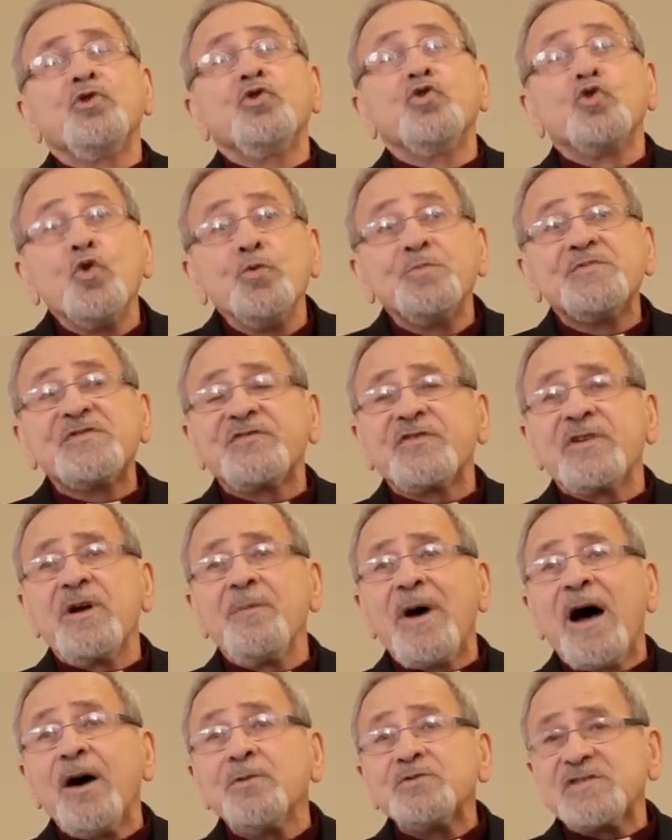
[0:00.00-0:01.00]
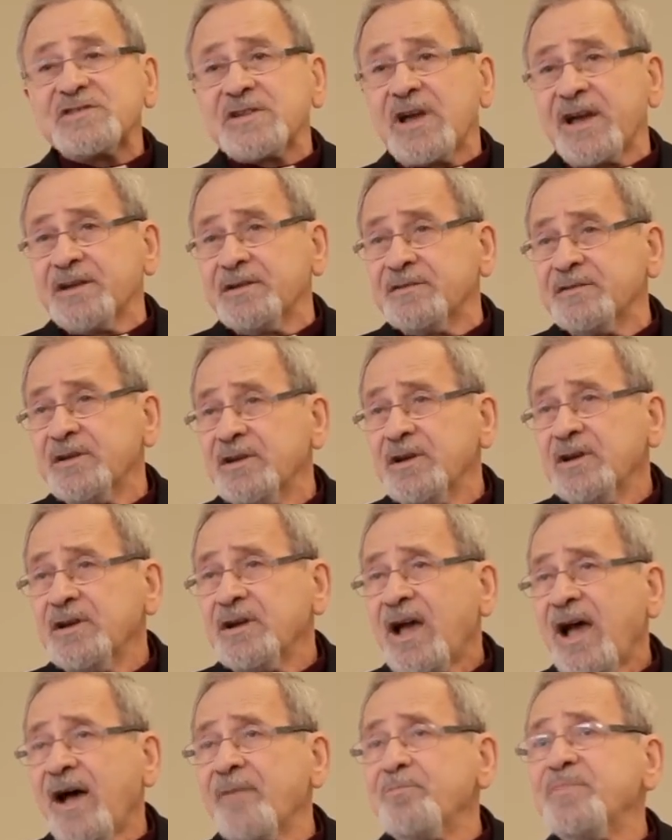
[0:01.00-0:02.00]
groups from outside
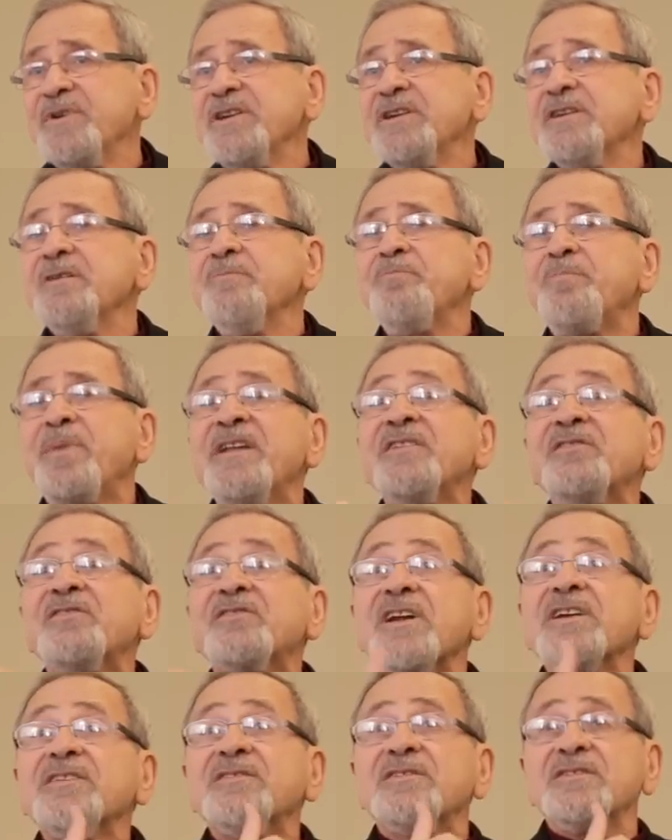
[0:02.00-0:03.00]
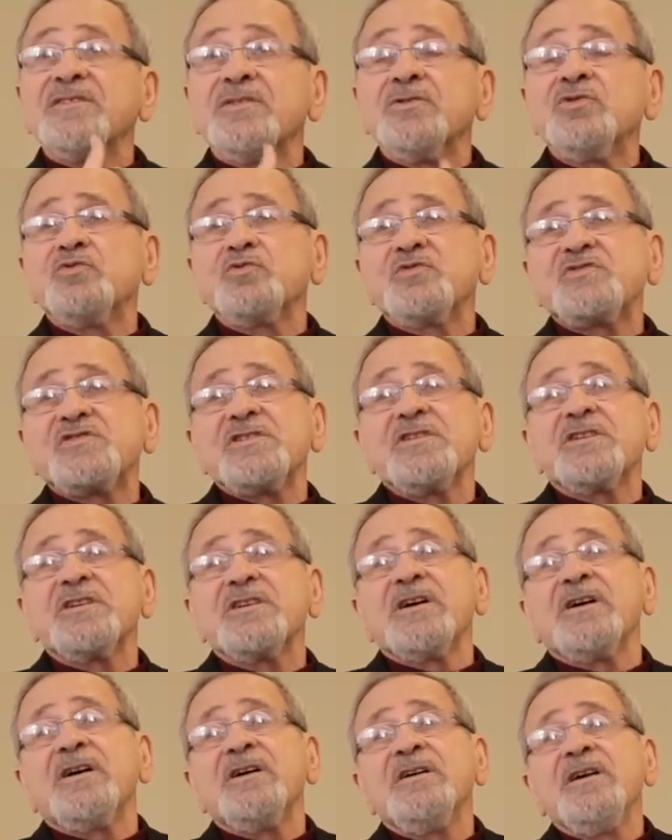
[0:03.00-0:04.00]
have been penetrated into
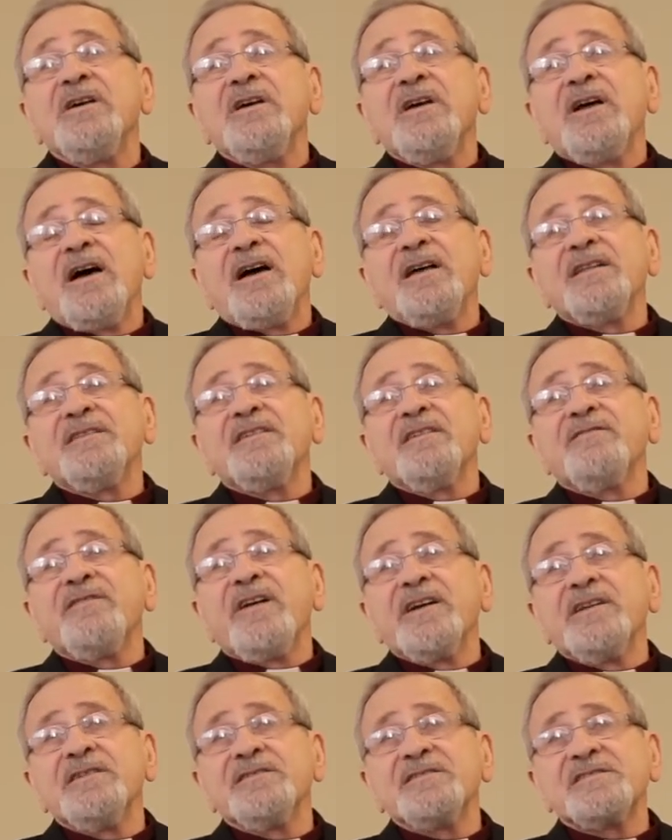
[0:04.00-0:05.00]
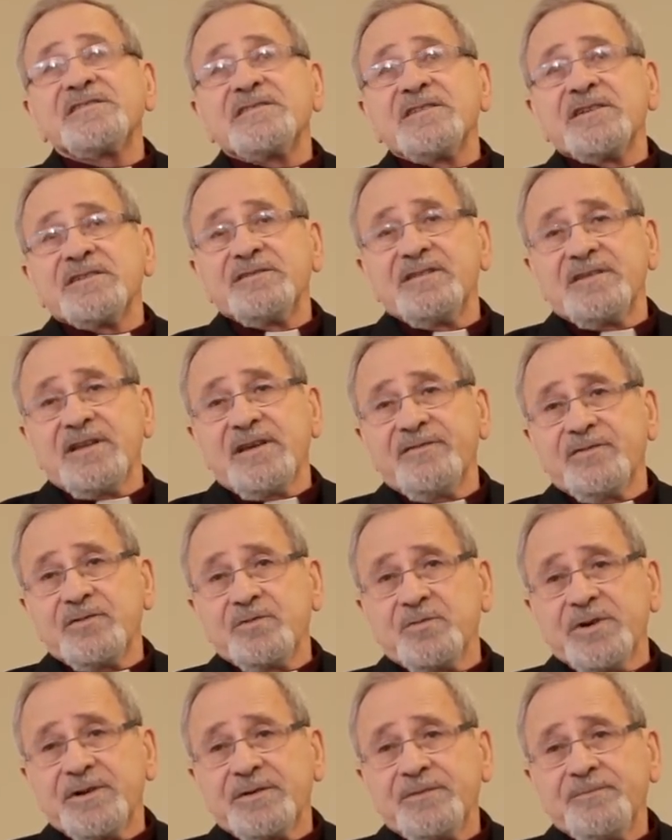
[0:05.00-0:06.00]
Syria, and the violence started
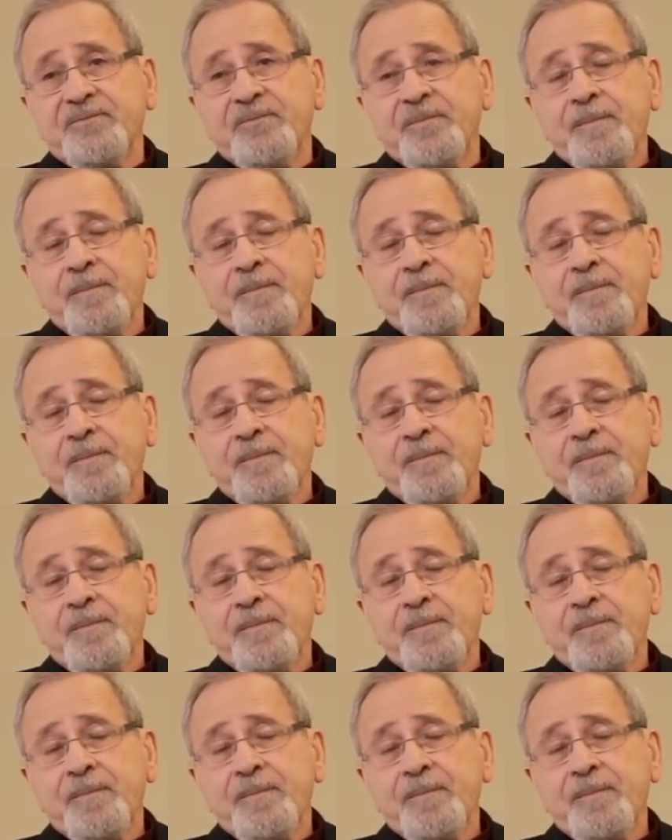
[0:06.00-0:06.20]
everywhere.